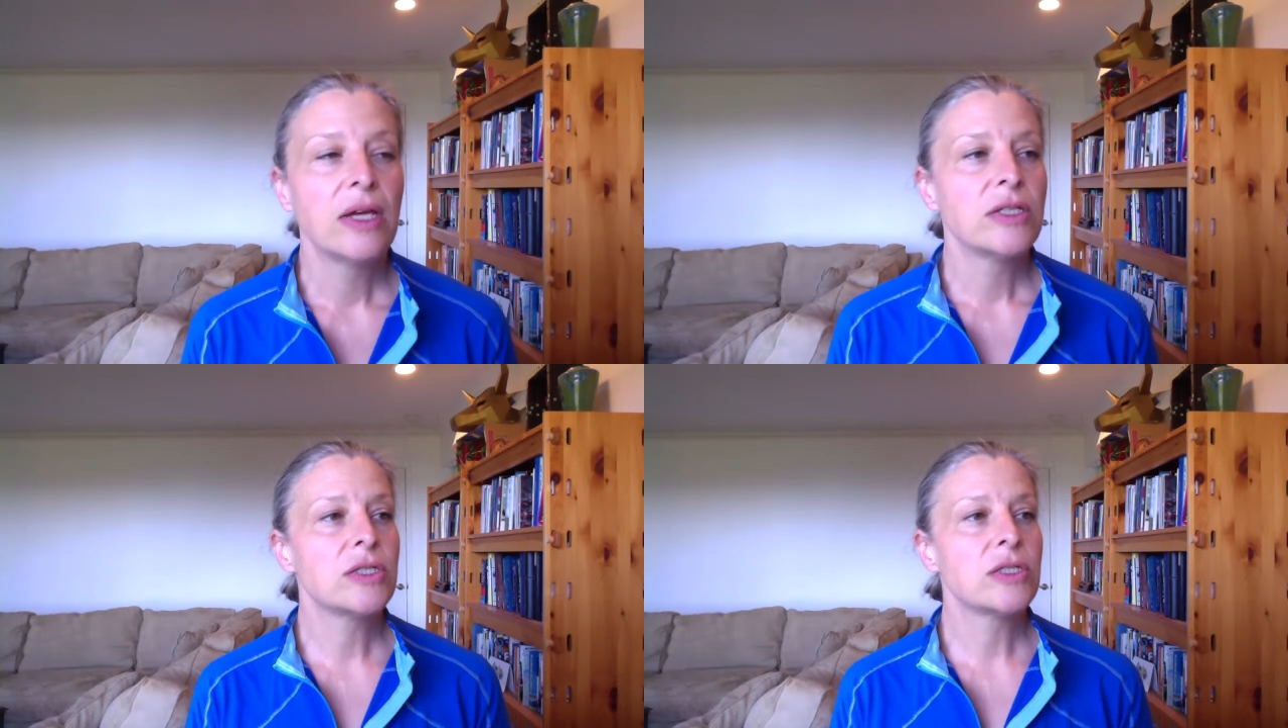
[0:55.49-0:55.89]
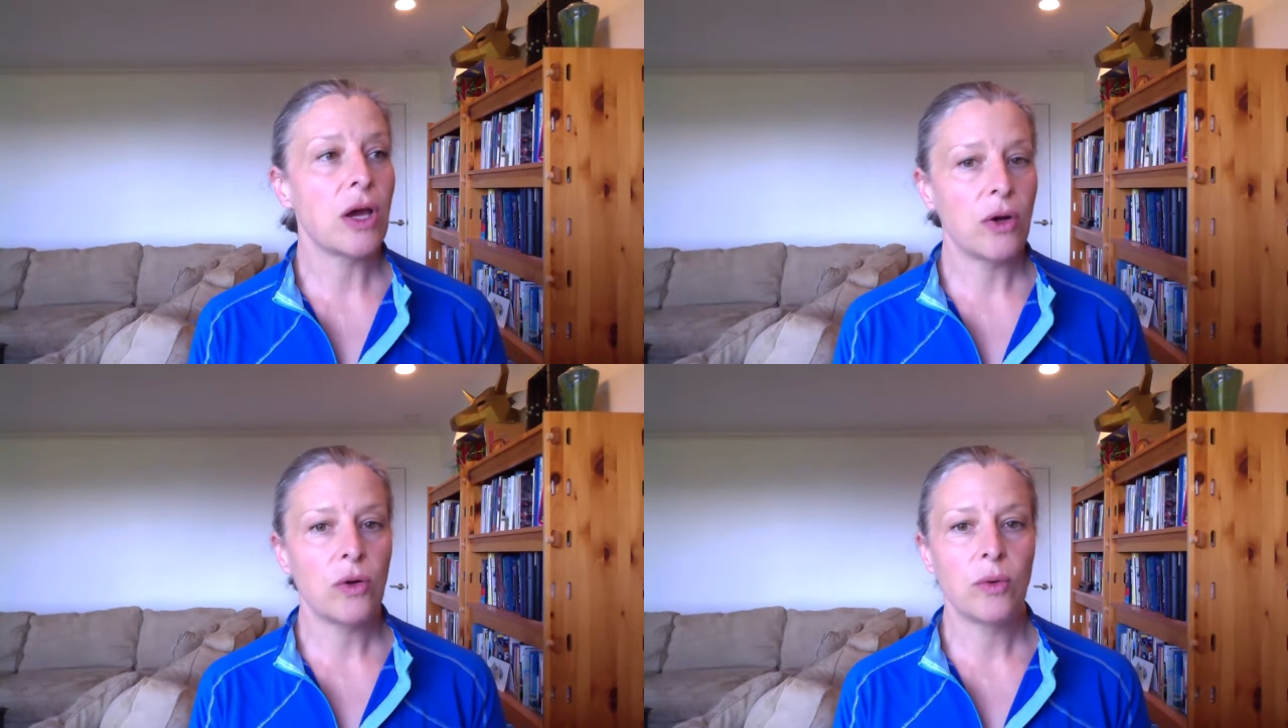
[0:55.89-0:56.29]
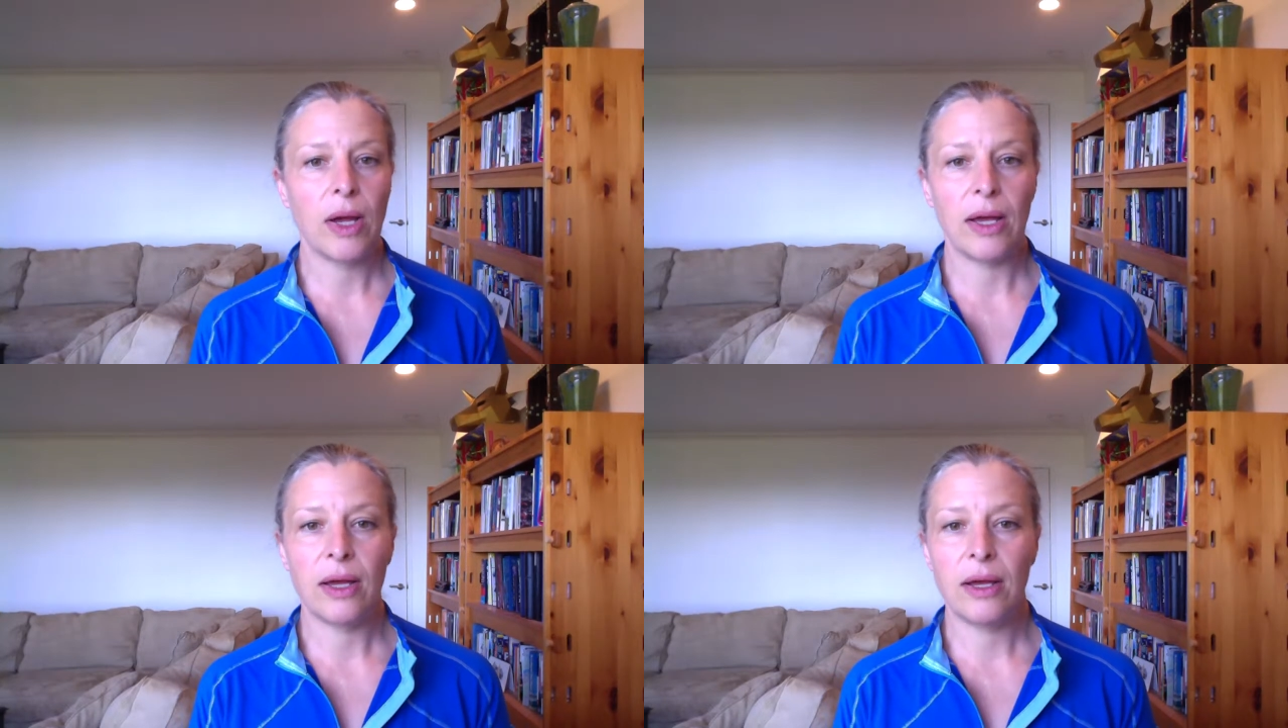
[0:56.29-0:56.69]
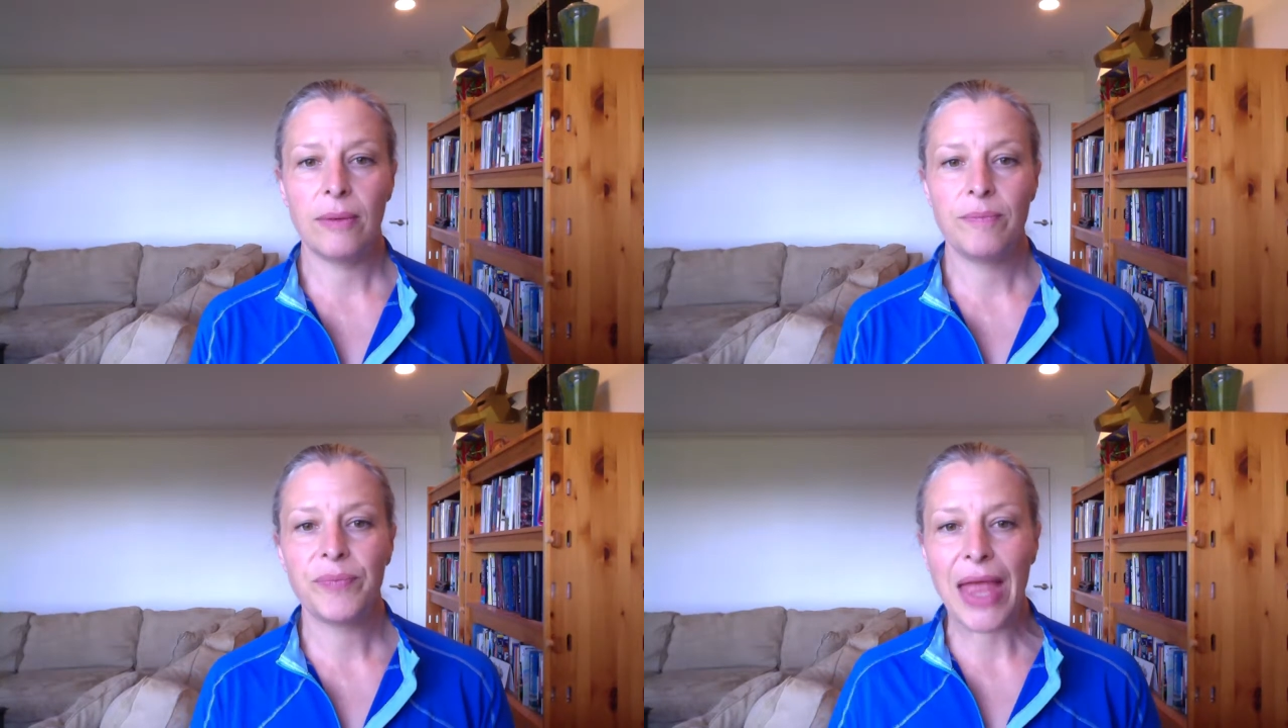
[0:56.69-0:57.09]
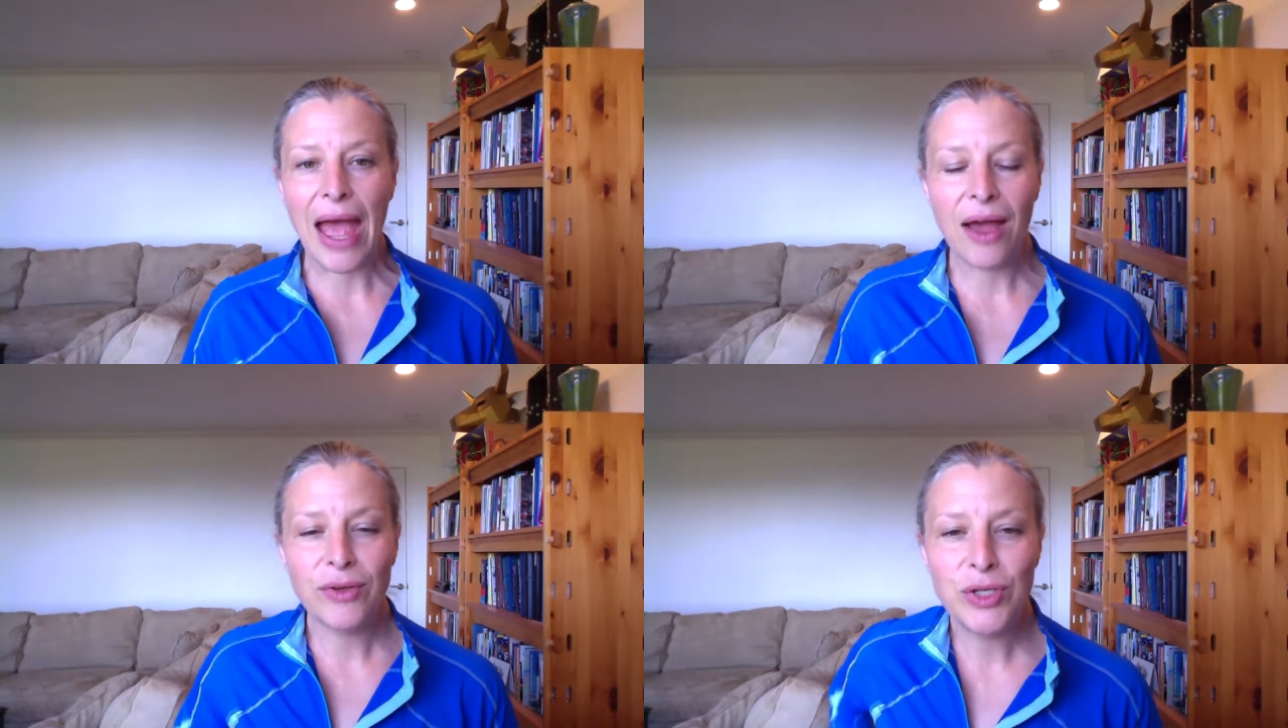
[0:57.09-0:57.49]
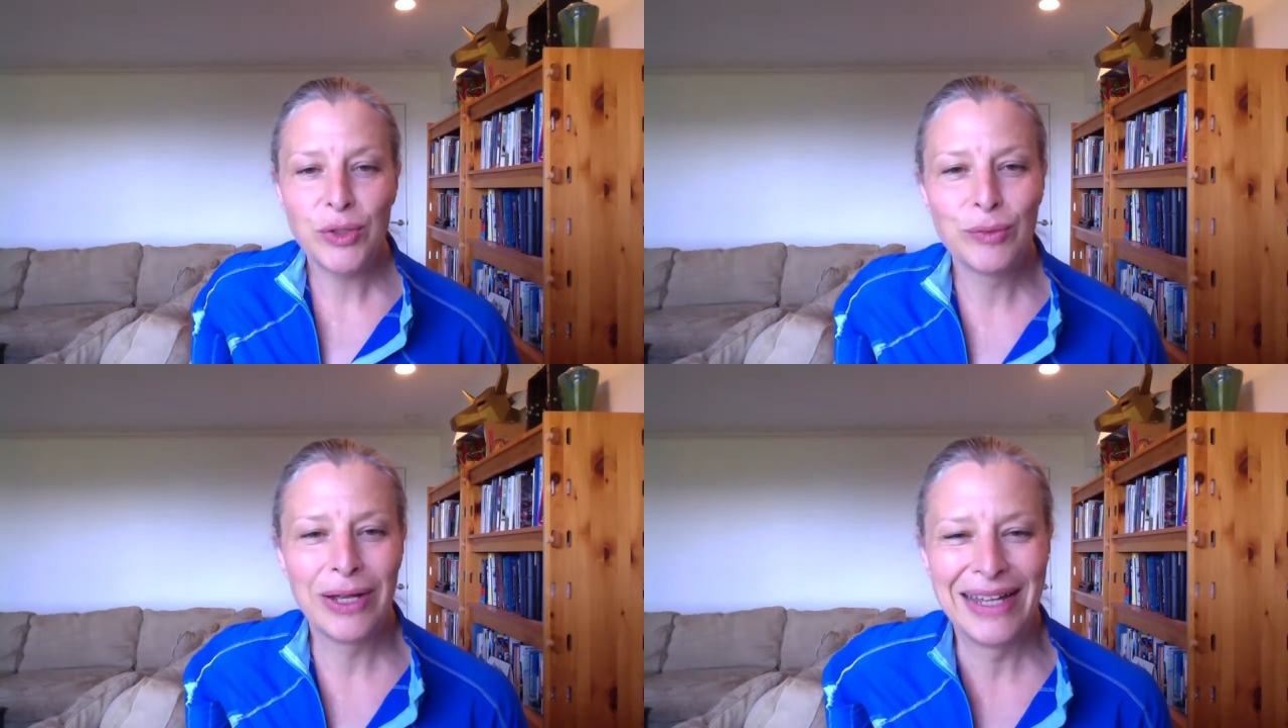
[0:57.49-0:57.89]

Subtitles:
So how do